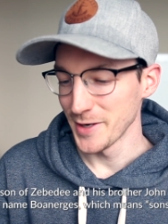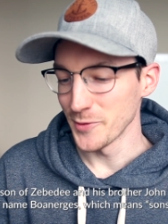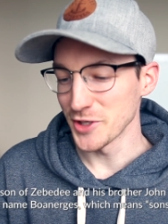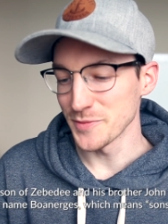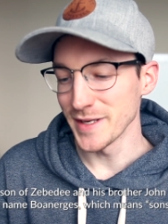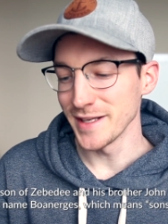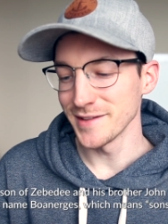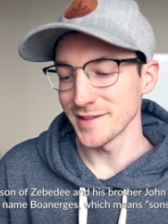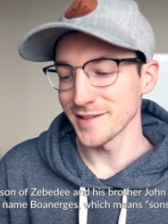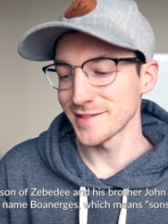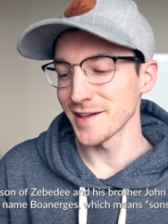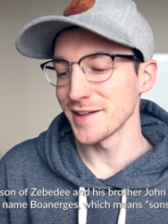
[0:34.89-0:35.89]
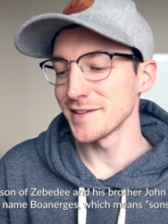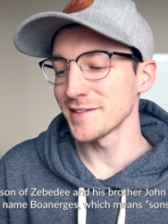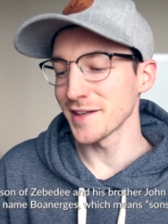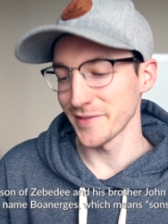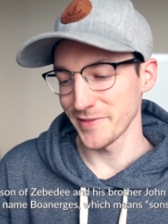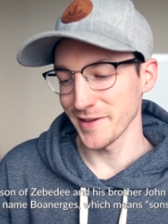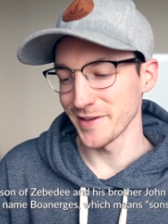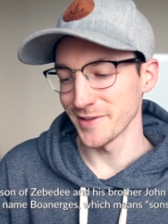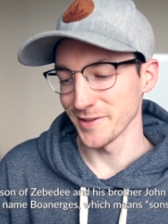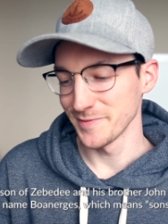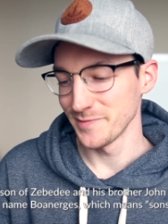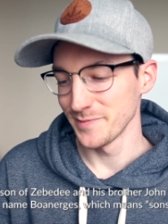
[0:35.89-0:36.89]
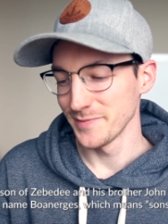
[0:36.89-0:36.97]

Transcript: which means sons of thunder.